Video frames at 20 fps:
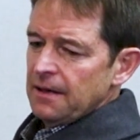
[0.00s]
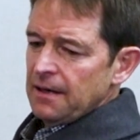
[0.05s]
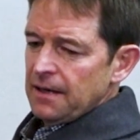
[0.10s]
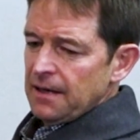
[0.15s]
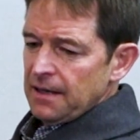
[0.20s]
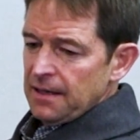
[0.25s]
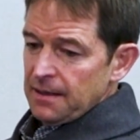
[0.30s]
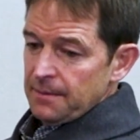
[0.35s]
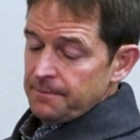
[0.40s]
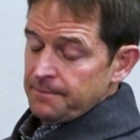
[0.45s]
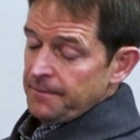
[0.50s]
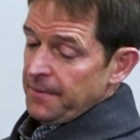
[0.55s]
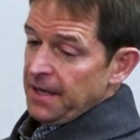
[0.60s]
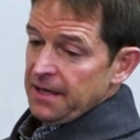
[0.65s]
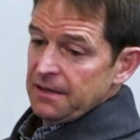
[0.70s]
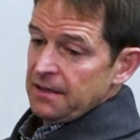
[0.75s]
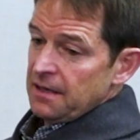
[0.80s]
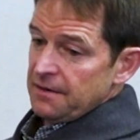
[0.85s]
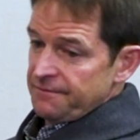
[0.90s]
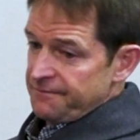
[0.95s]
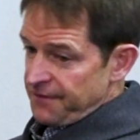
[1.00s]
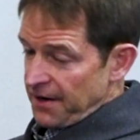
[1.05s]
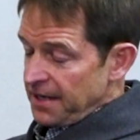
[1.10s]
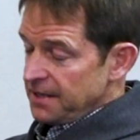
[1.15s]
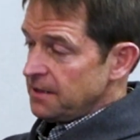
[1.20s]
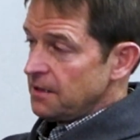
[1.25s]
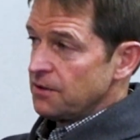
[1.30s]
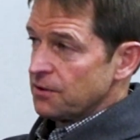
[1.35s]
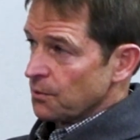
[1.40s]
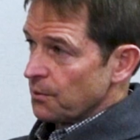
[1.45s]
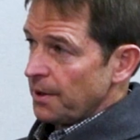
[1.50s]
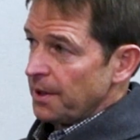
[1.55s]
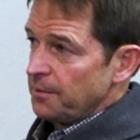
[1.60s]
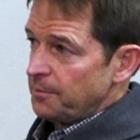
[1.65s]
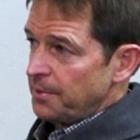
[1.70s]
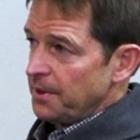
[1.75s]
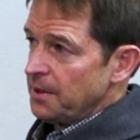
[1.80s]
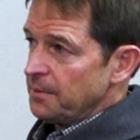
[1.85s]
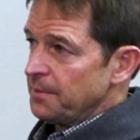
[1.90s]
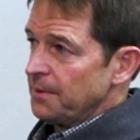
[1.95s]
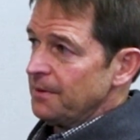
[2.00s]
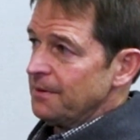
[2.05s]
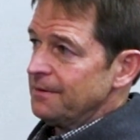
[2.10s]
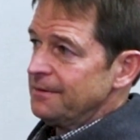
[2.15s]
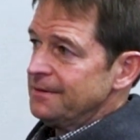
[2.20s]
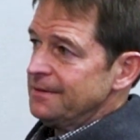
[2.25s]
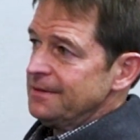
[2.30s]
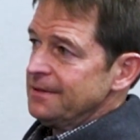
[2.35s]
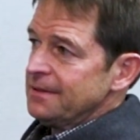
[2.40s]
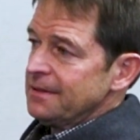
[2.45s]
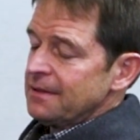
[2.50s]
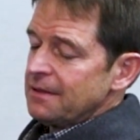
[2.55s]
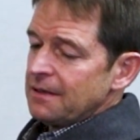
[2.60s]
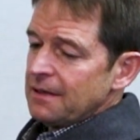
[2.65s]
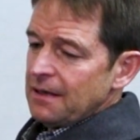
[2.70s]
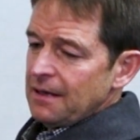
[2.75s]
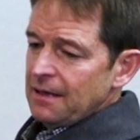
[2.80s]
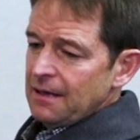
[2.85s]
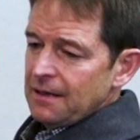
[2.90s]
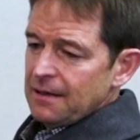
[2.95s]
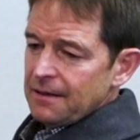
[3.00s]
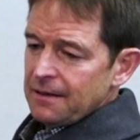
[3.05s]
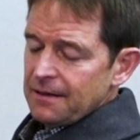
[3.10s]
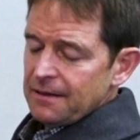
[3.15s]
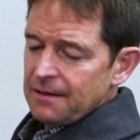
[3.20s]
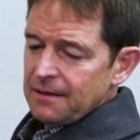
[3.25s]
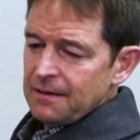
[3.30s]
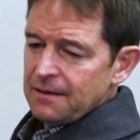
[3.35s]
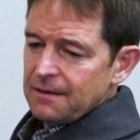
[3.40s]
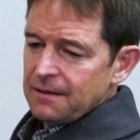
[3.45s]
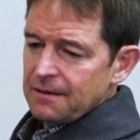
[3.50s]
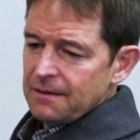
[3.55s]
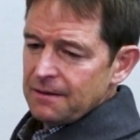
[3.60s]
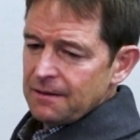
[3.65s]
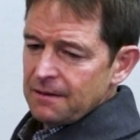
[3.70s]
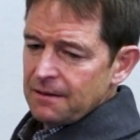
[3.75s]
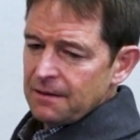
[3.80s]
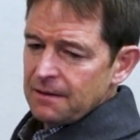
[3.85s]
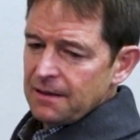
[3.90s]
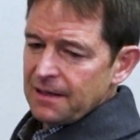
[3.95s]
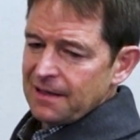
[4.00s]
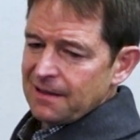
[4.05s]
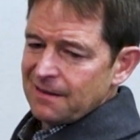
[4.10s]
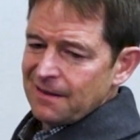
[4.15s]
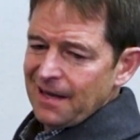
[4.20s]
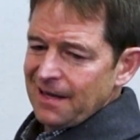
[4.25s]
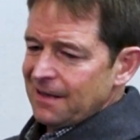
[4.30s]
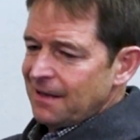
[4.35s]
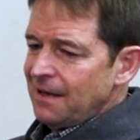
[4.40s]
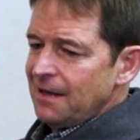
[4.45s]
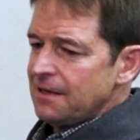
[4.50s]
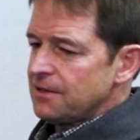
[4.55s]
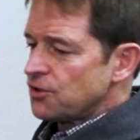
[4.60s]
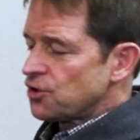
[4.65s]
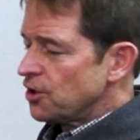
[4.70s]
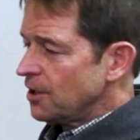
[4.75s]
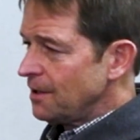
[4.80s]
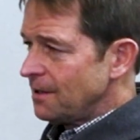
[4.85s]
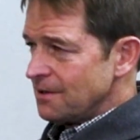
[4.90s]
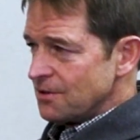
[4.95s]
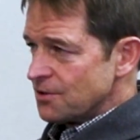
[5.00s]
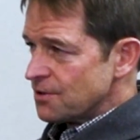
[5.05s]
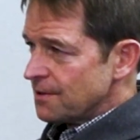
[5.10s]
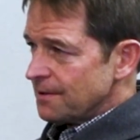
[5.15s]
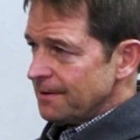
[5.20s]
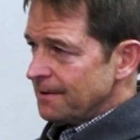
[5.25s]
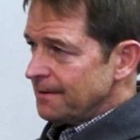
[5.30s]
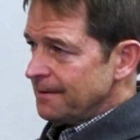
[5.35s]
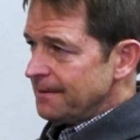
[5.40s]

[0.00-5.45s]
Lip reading: in finding the right people. And like that can't change.